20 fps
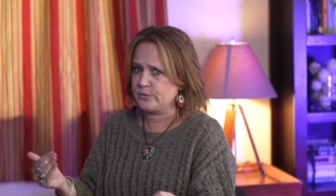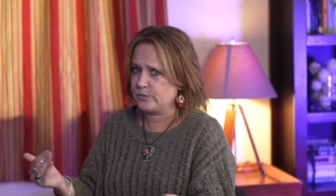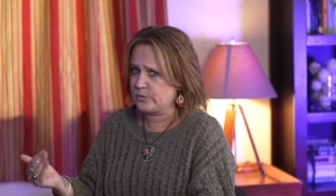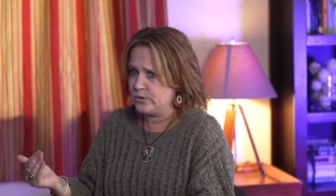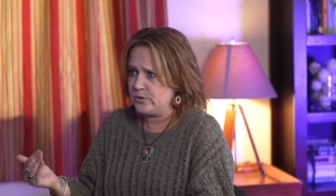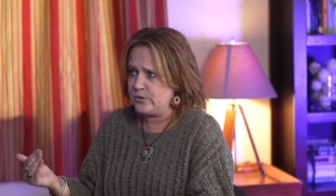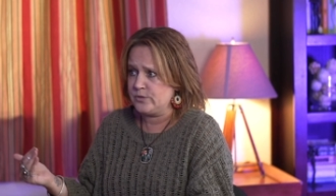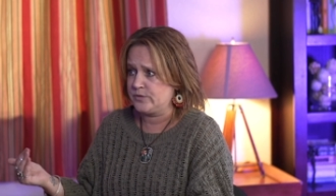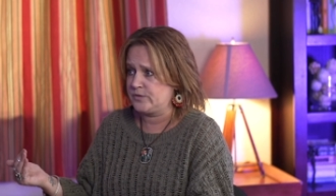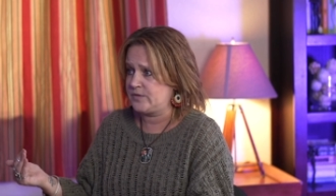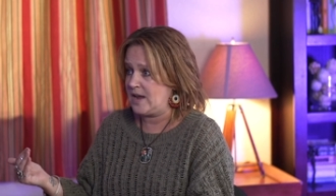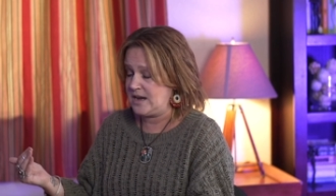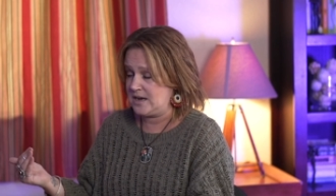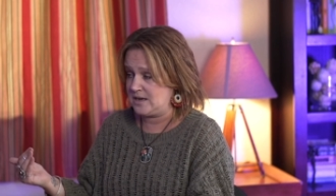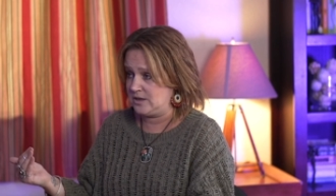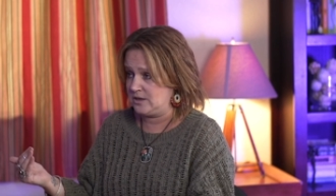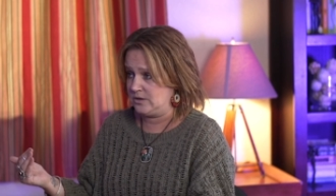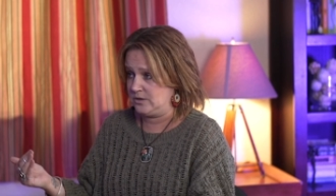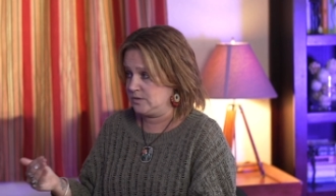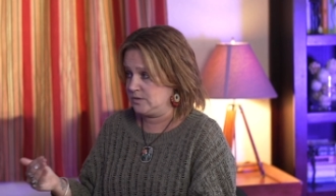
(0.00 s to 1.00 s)
through
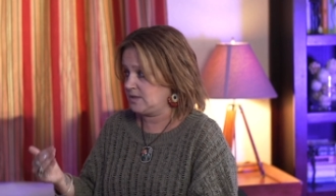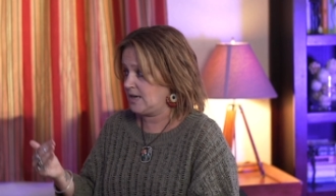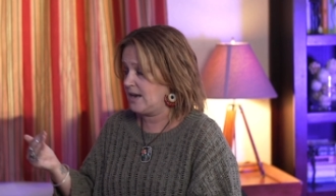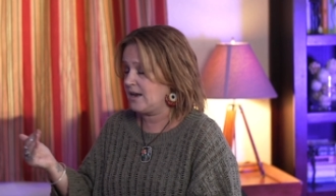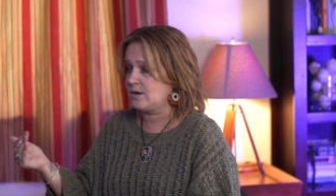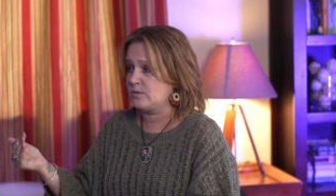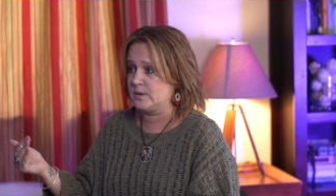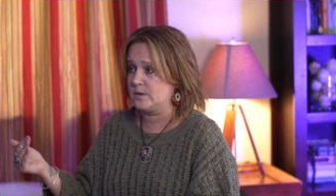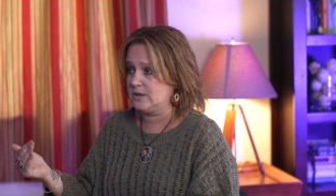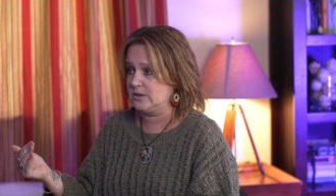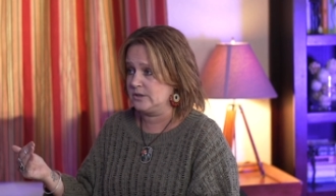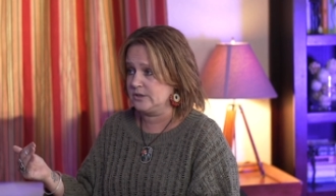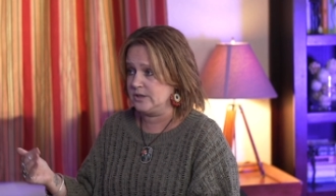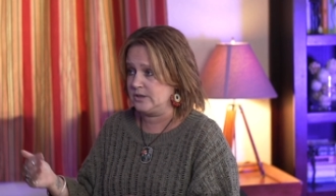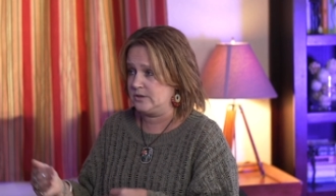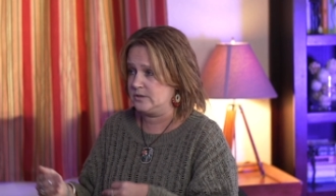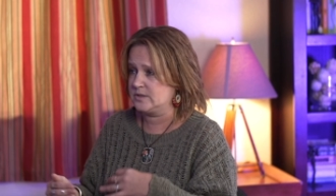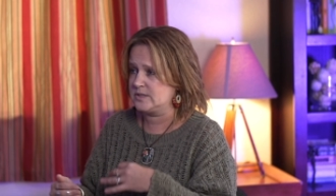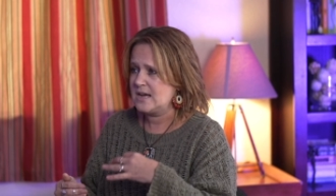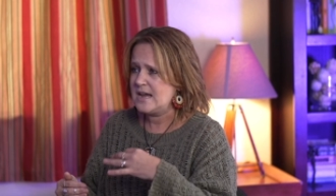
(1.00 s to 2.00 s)
fake news and real
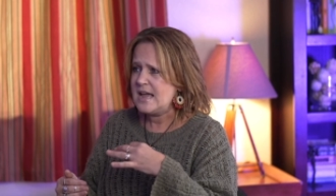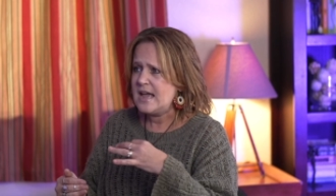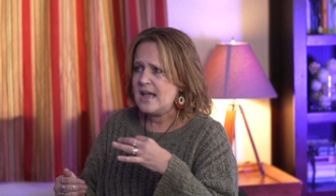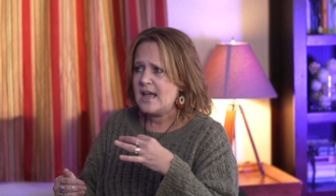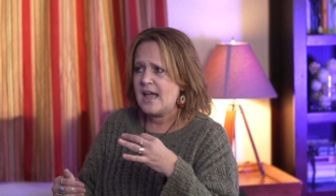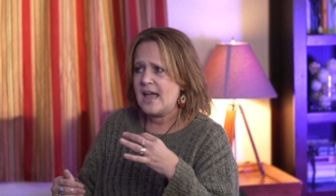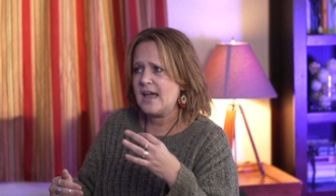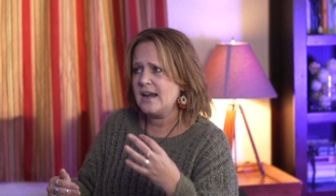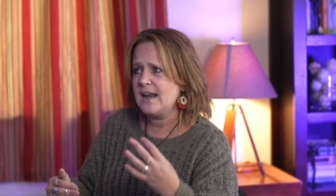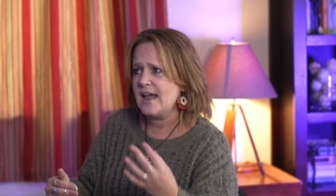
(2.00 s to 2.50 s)
news mm -hmm.